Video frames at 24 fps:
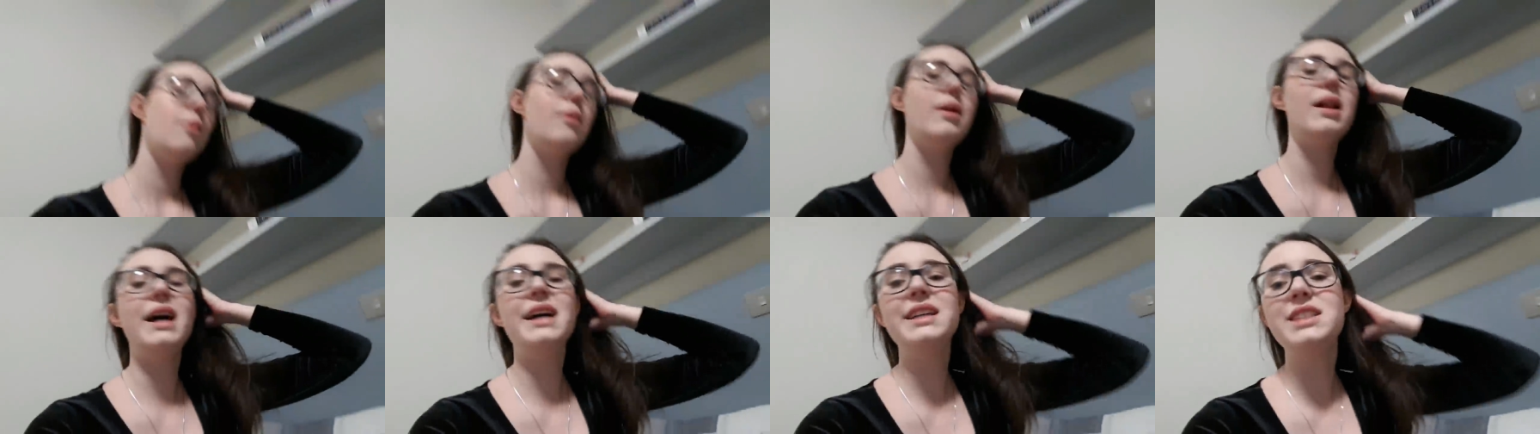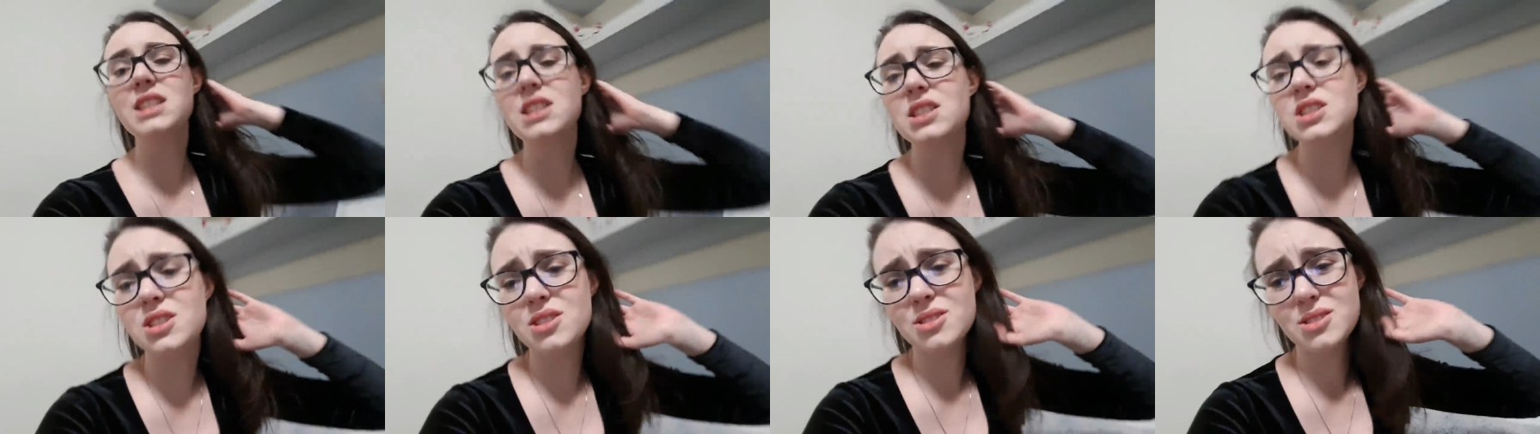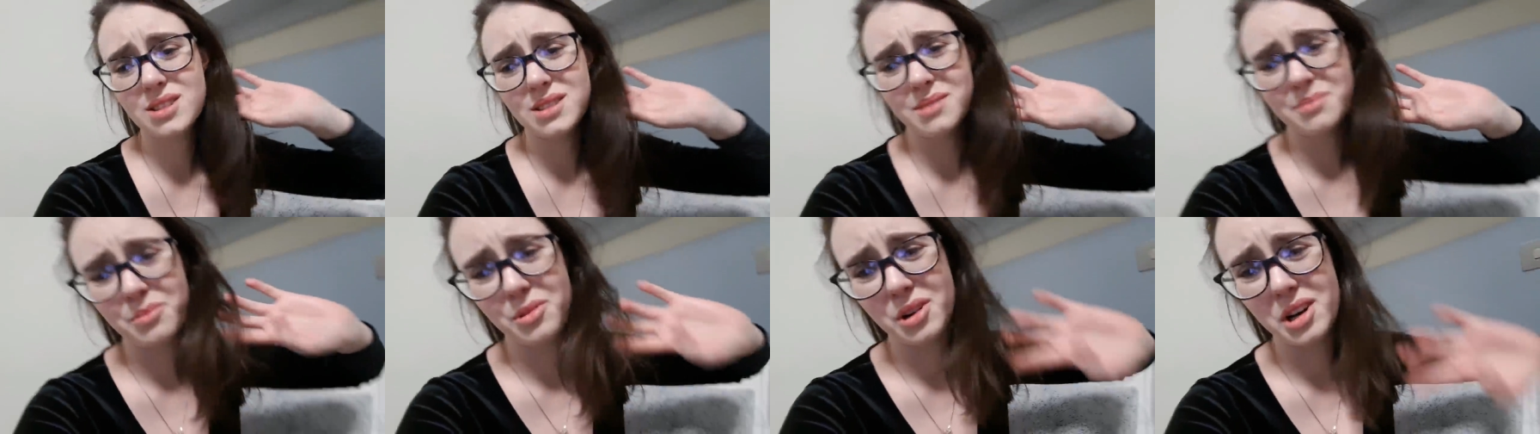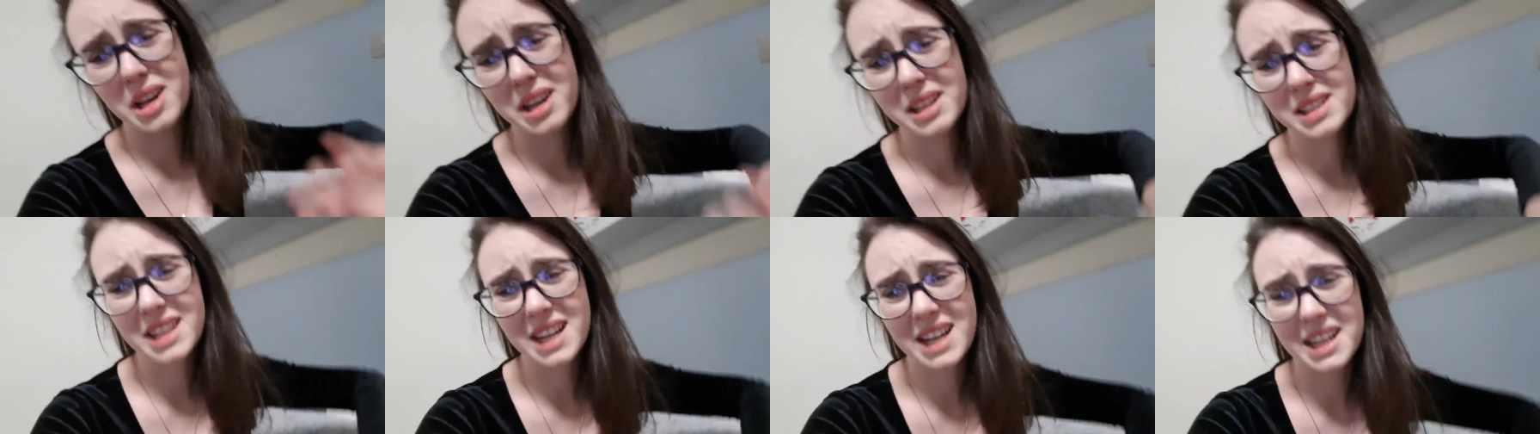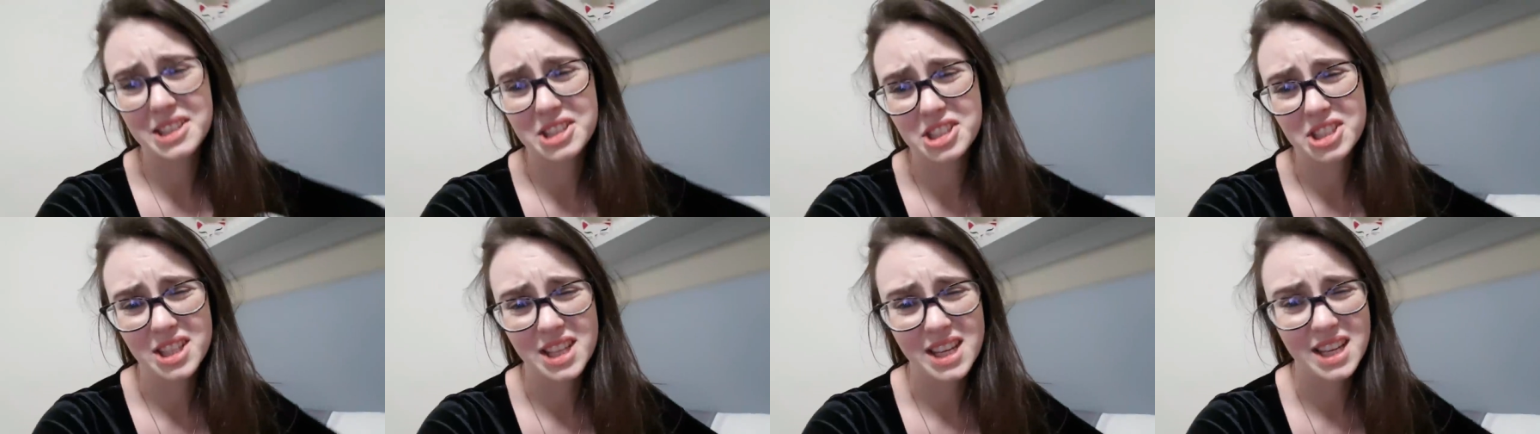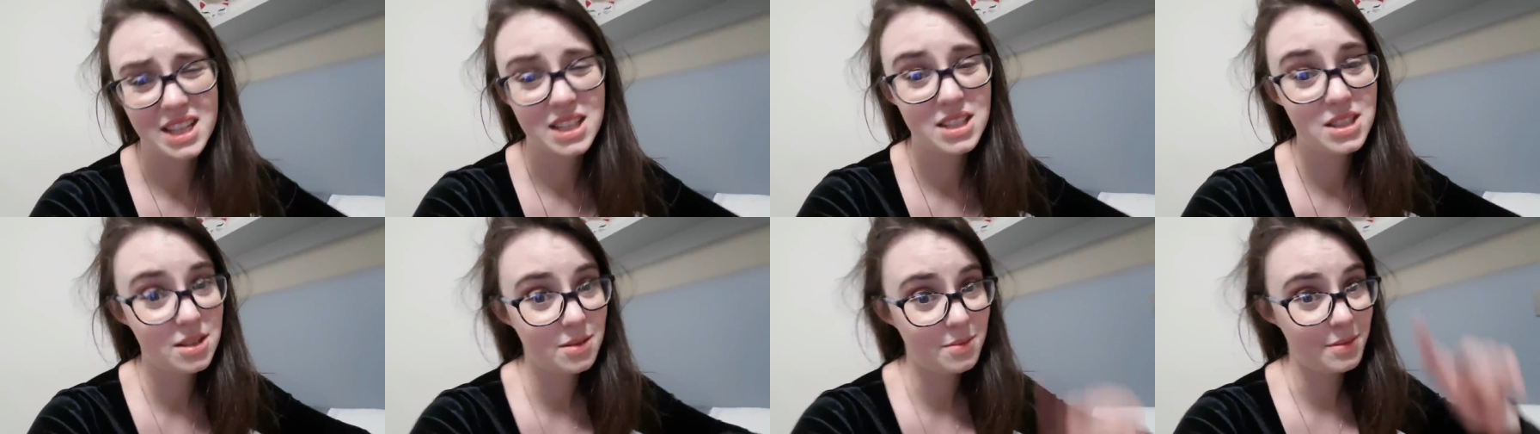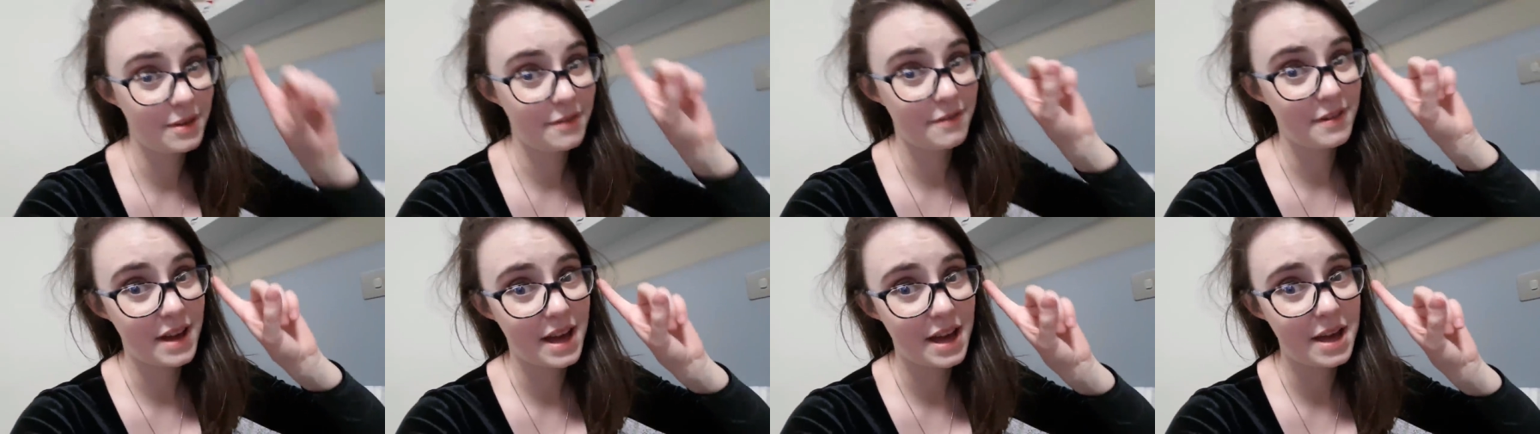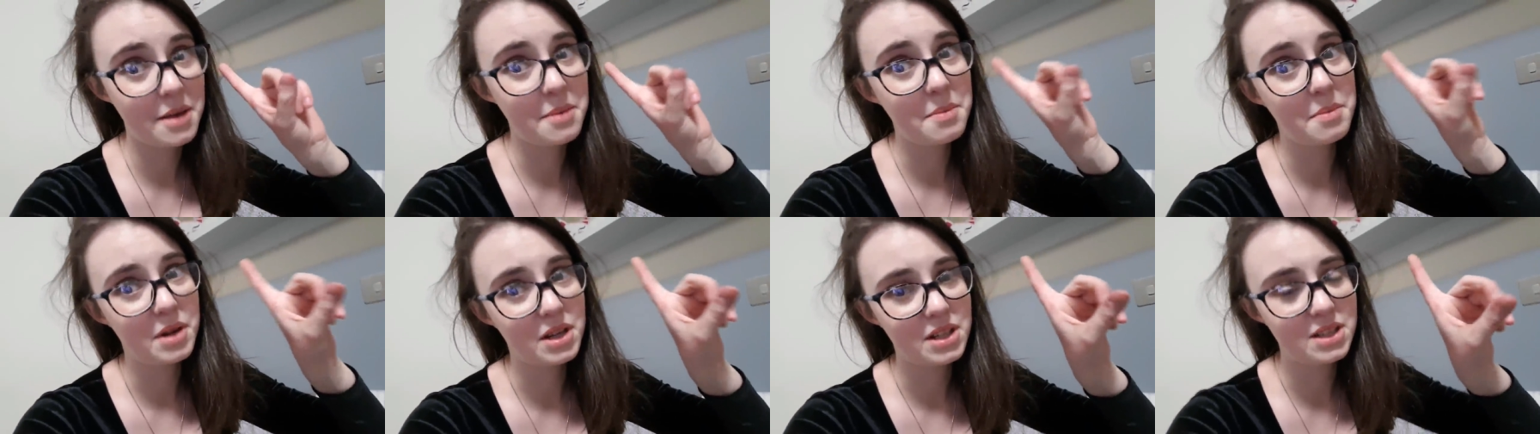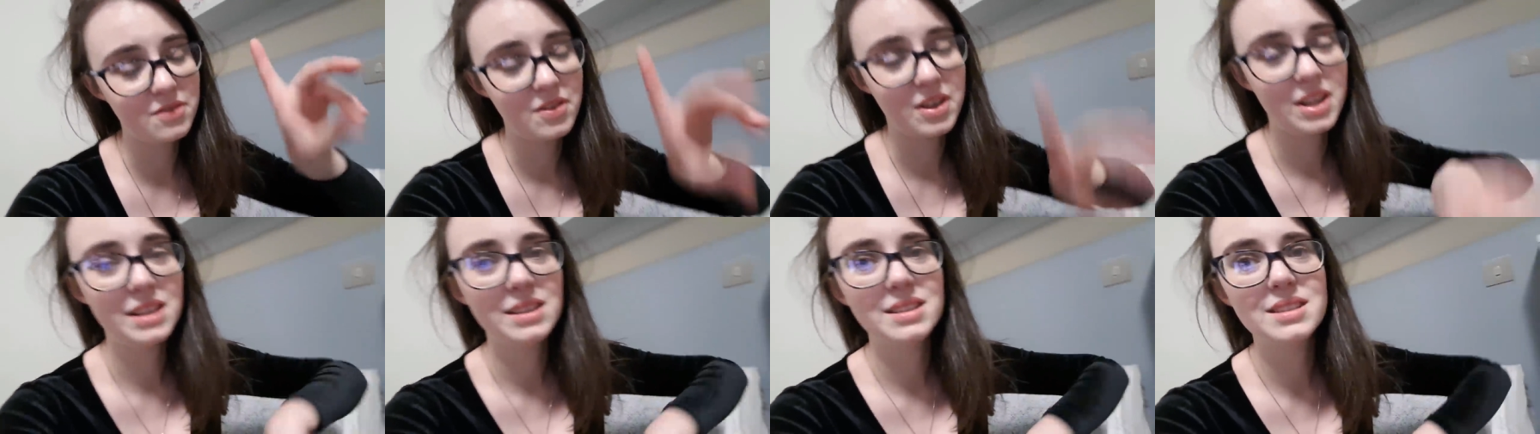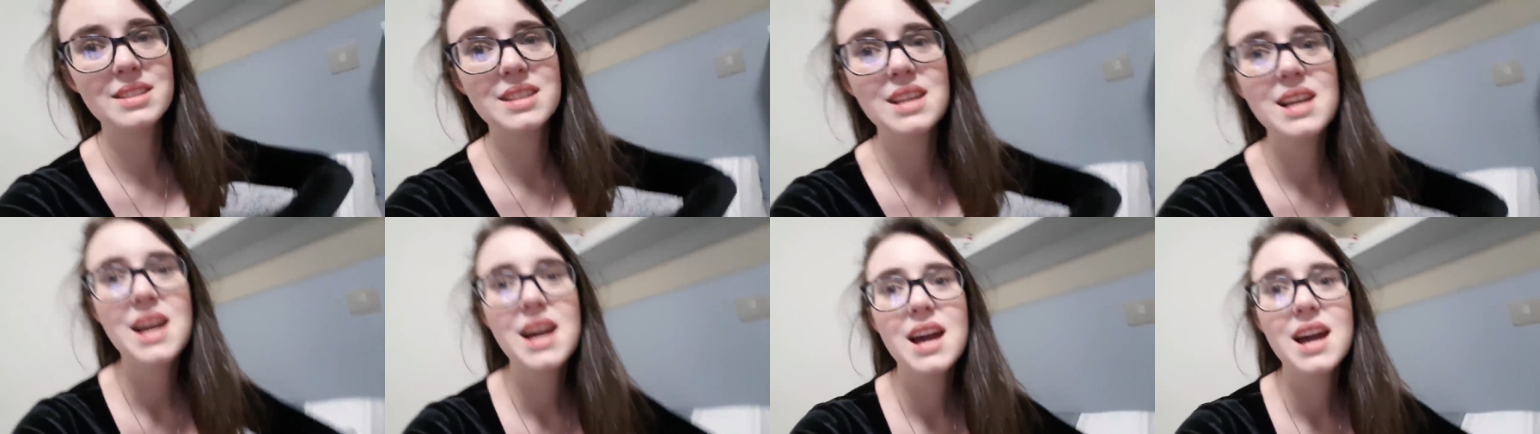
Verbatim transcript: well I did do some work actually to be fair in my defence